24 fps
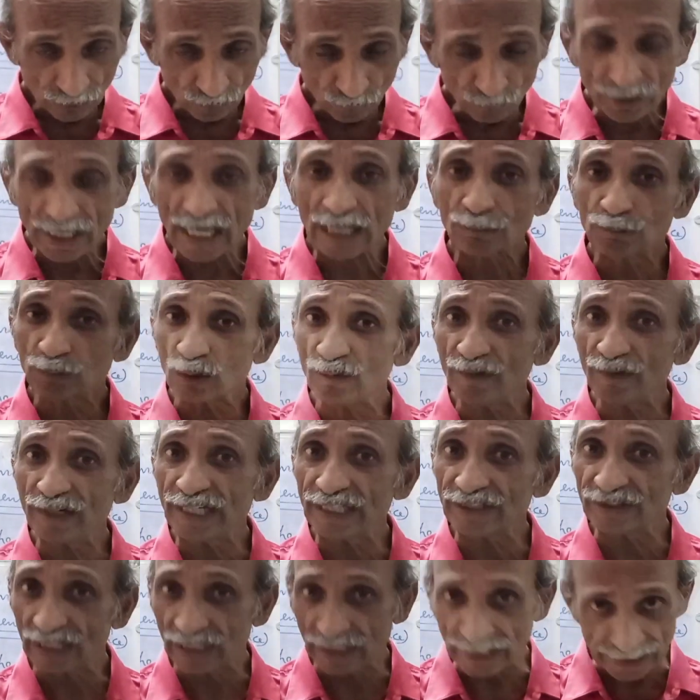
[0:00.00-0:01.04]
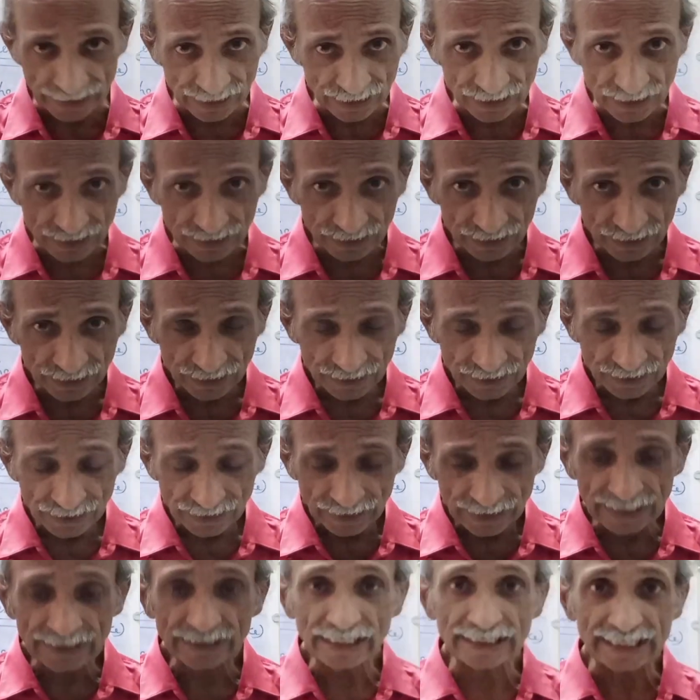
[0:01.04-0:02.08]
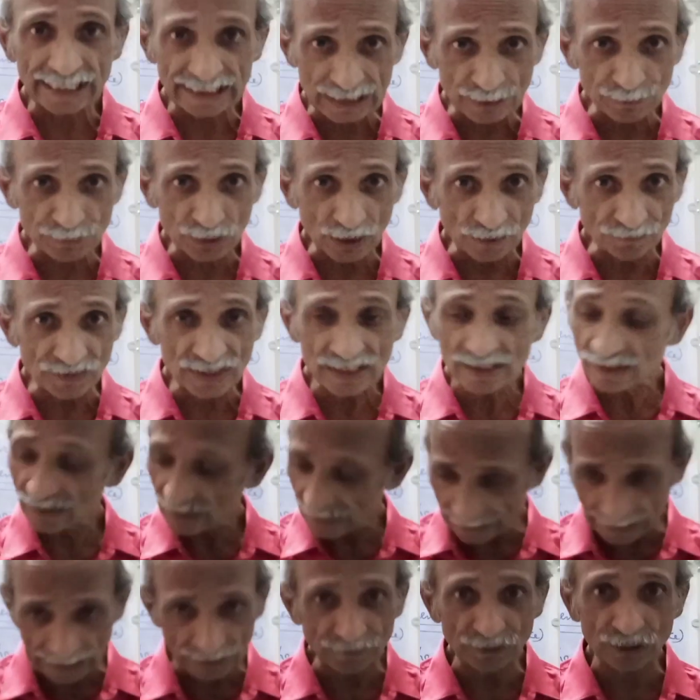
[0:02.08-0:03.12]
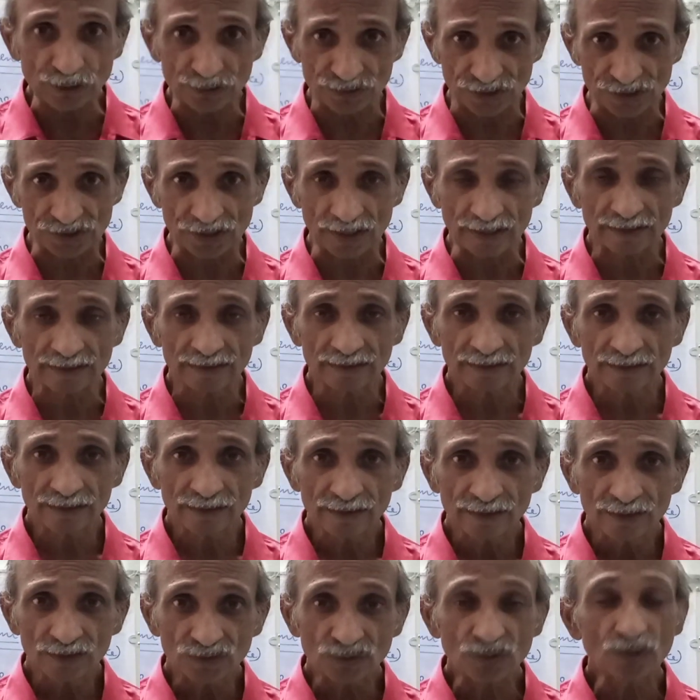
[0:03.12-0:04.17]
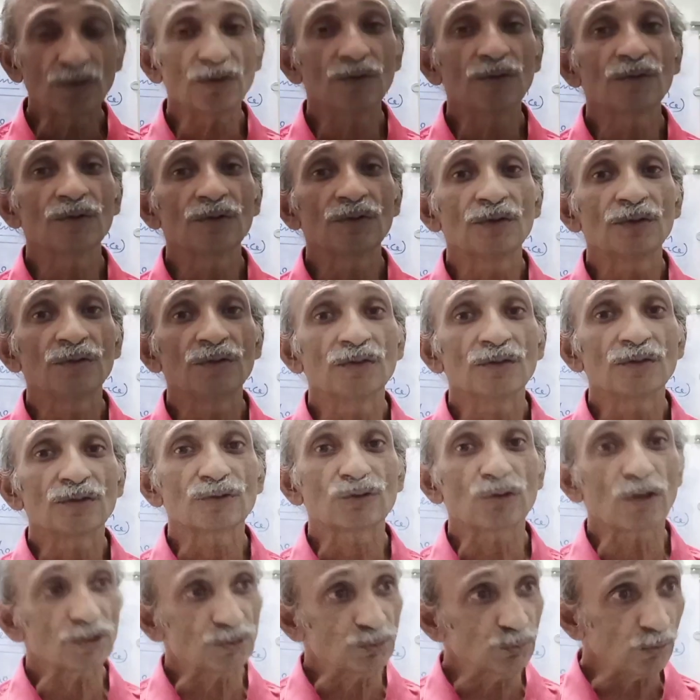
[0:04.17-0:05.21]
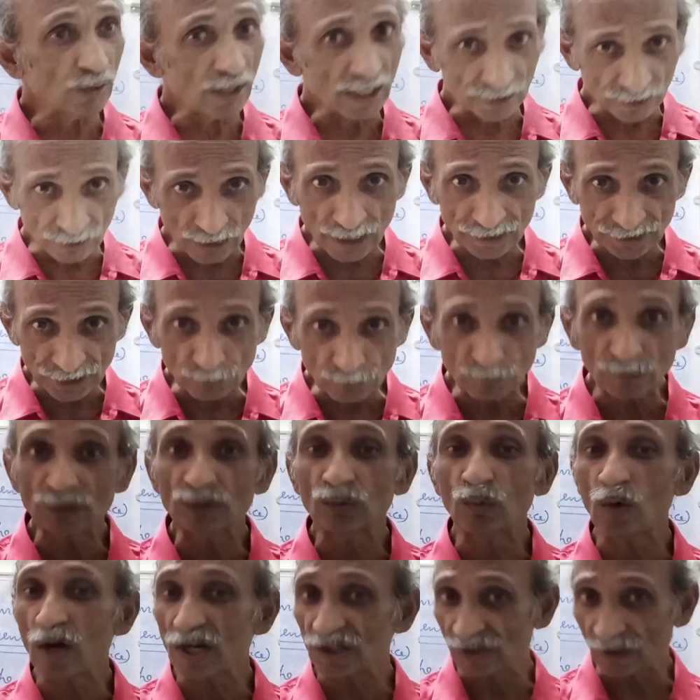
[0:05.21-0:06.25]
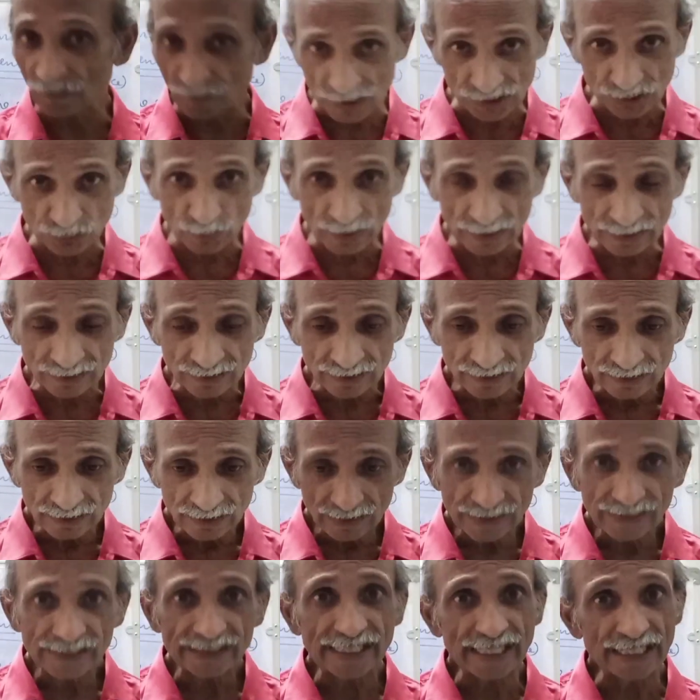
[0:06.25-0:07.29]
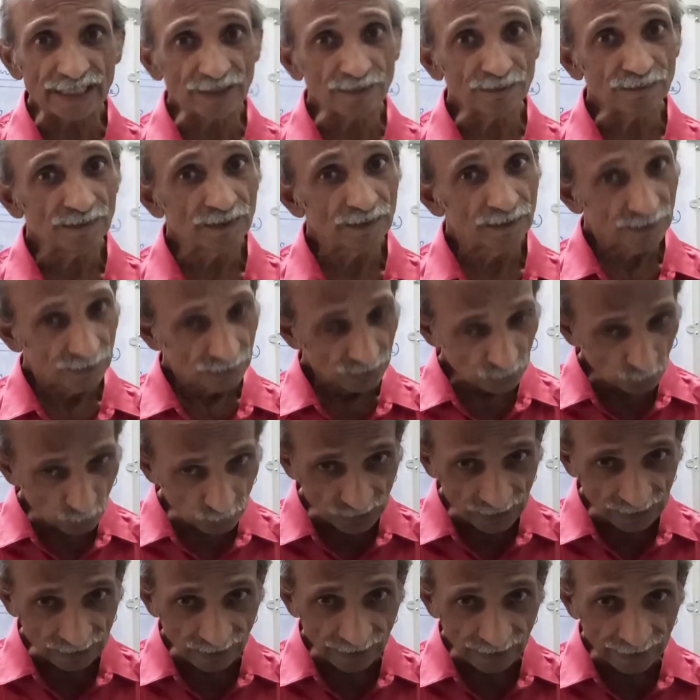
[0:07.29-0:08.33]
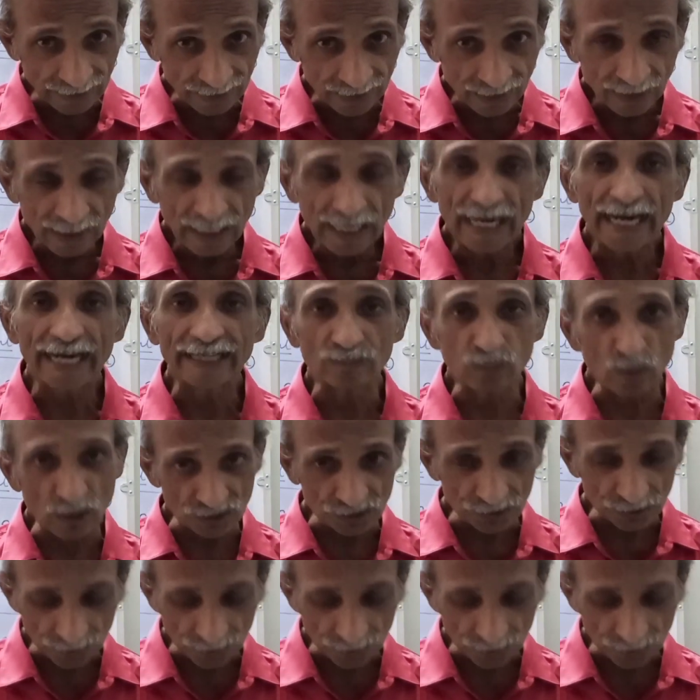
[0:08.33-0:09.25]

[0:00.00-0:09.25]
we are providing the link in the description of this second video session. So, those who are not able to watch the first one can use this link and watch